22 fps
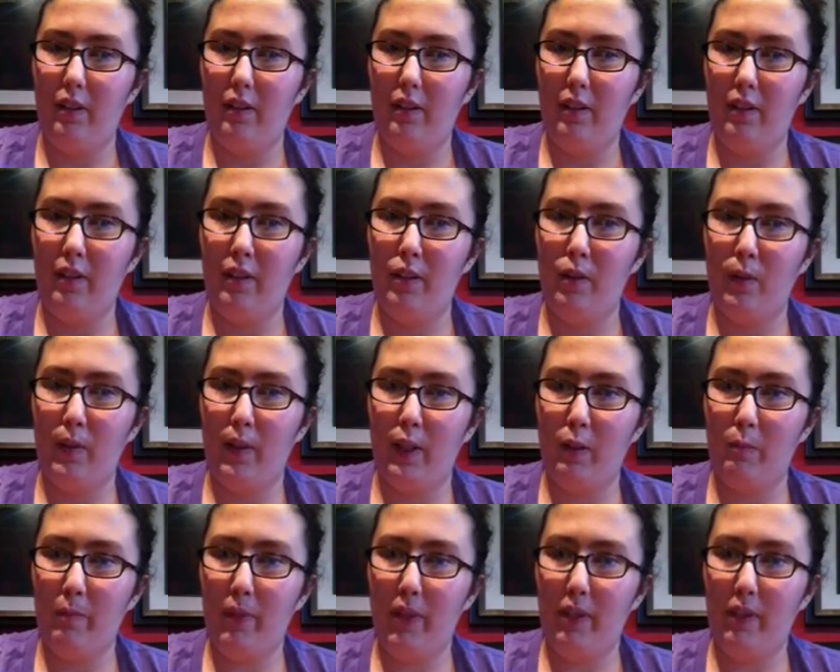it
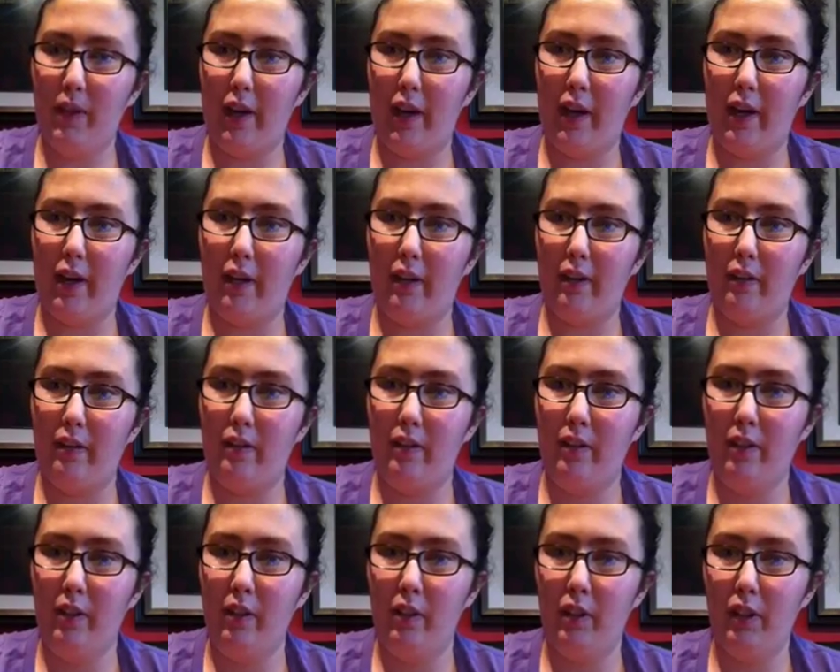annoyed me that
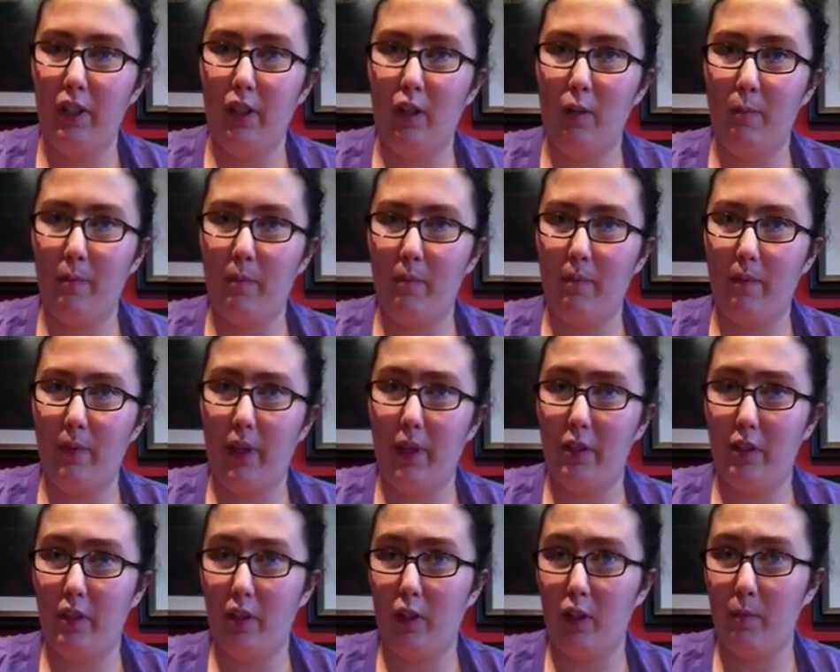
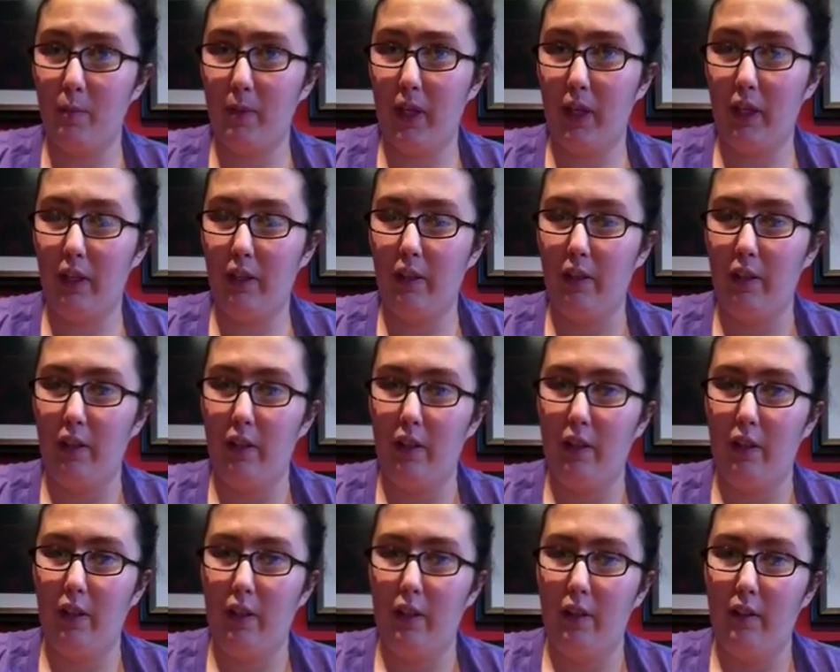Charming
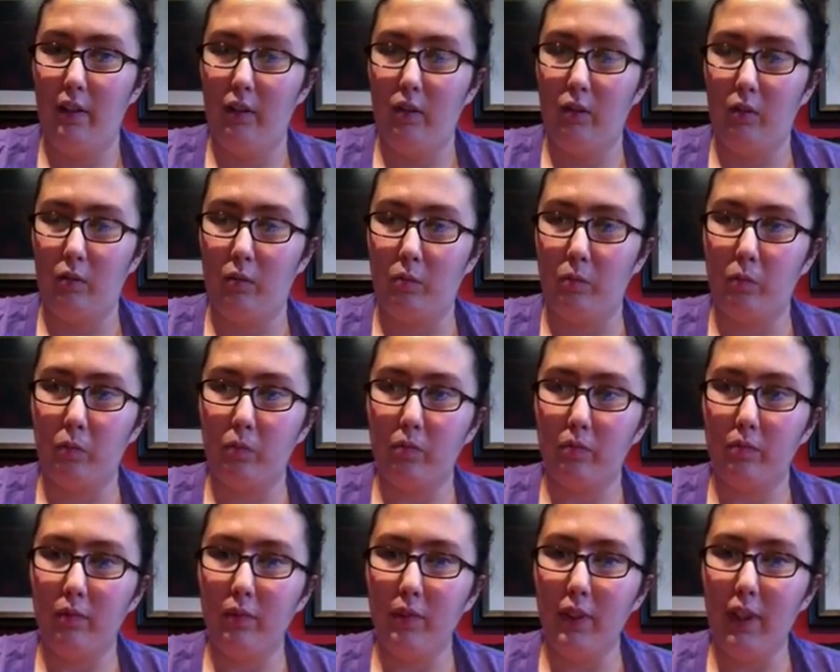
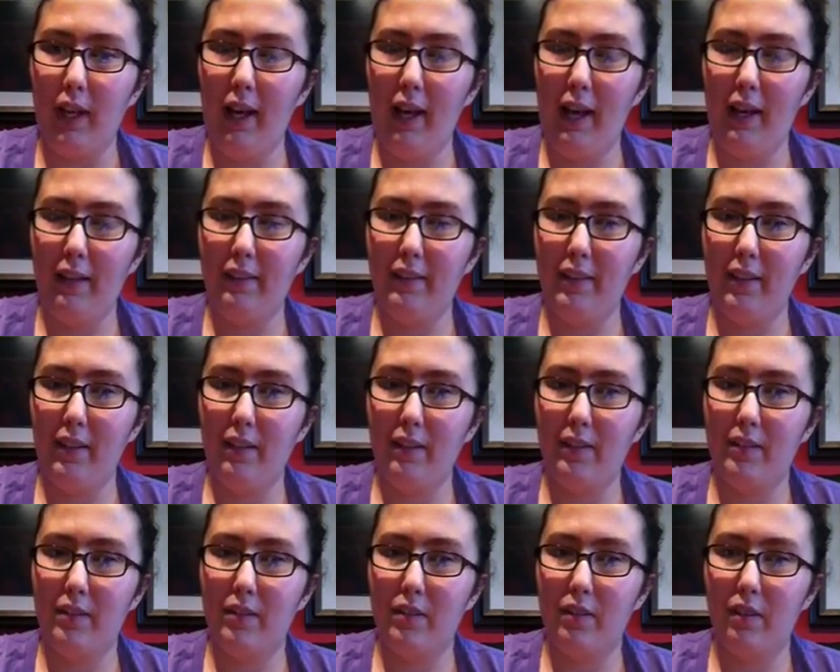had
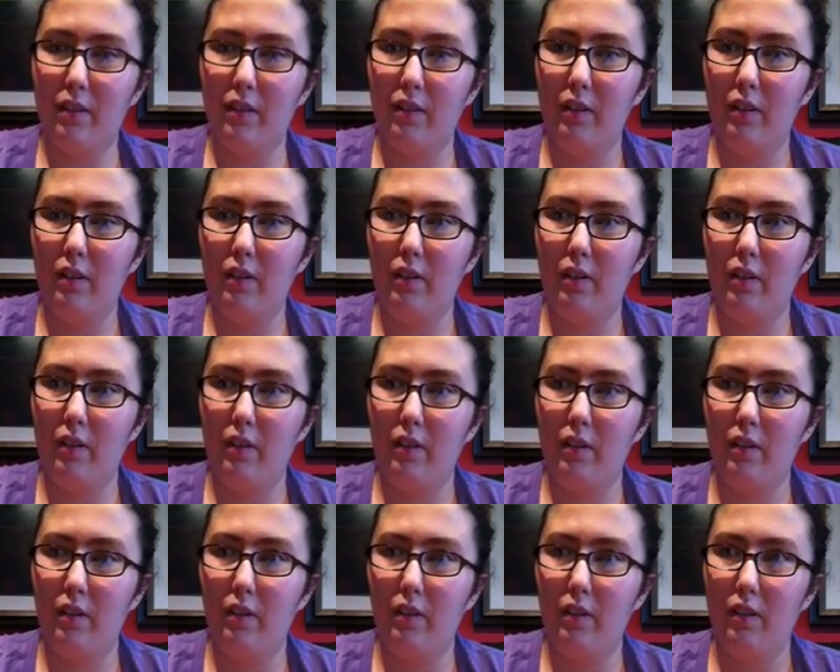this
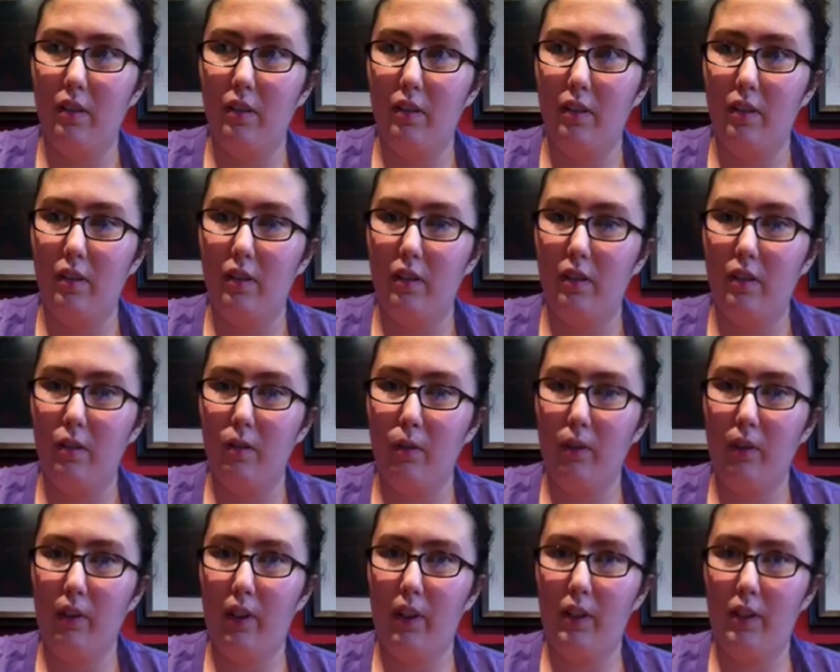
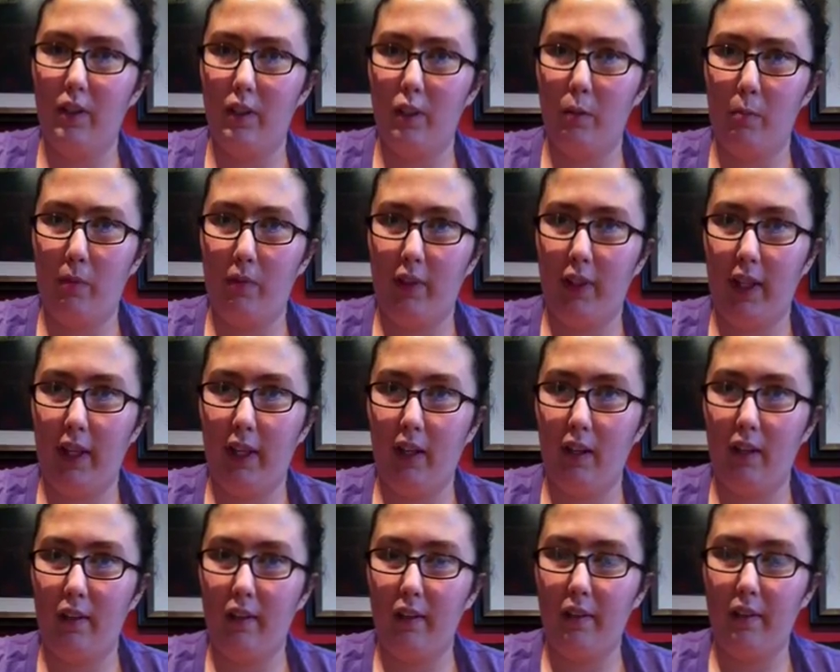relationship with
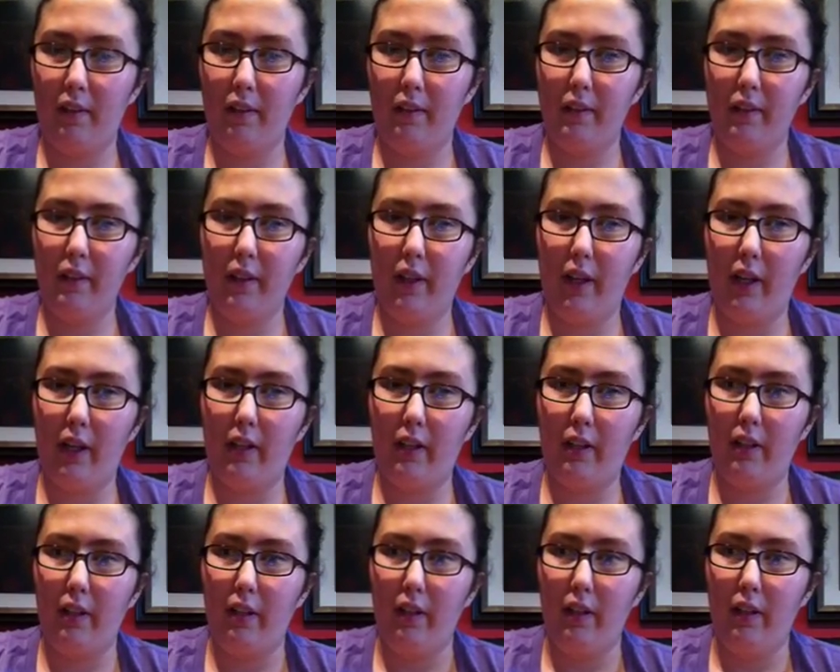King Arthur,
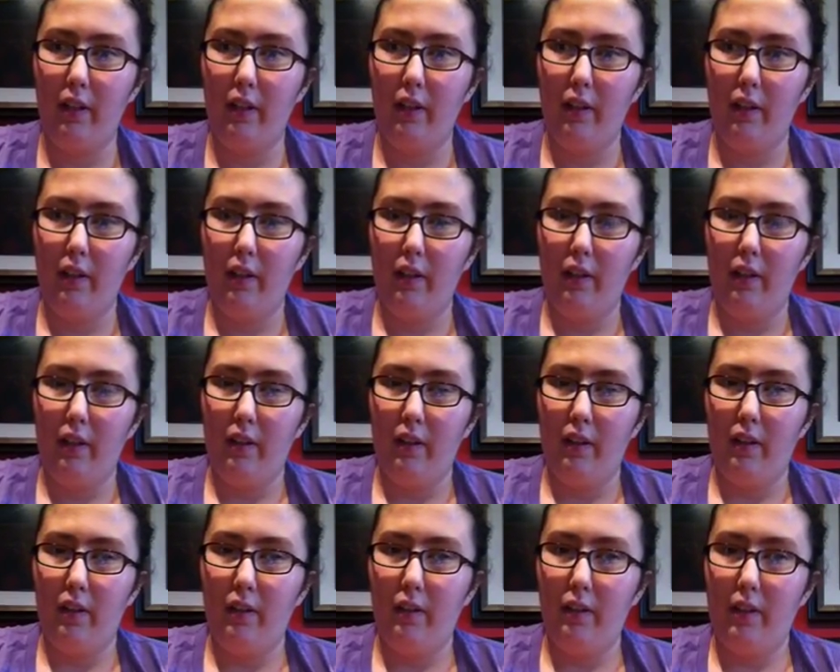and
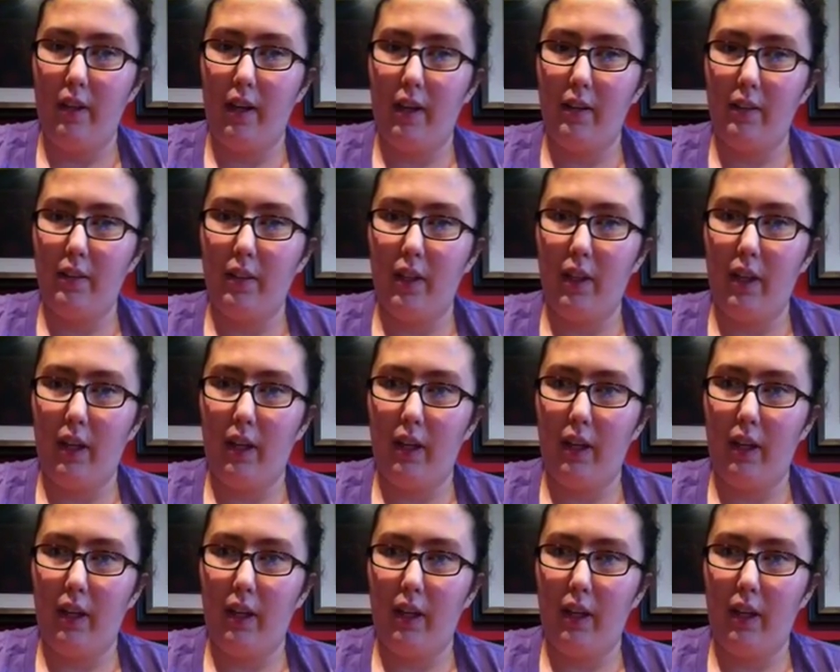that